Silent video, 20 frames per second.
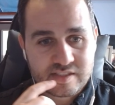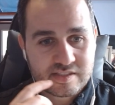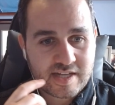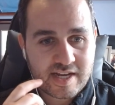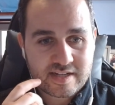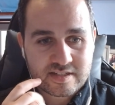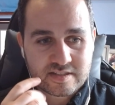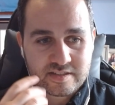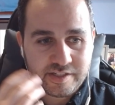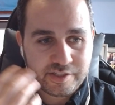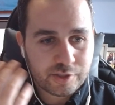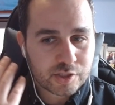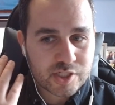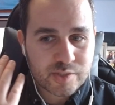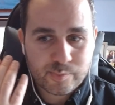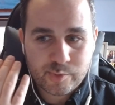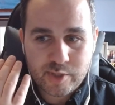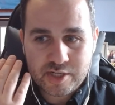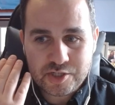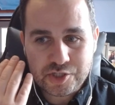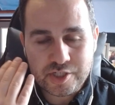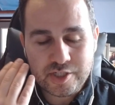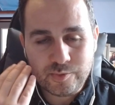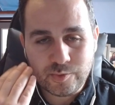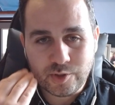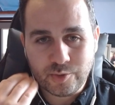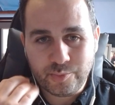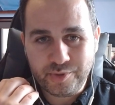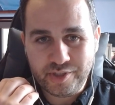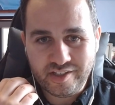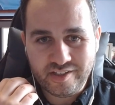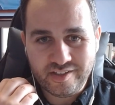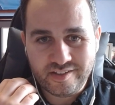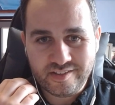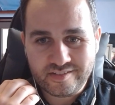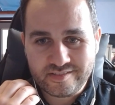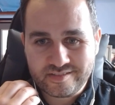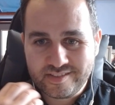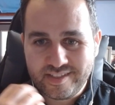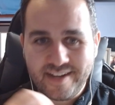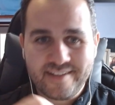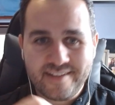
Exactly. And your spreadsheet will be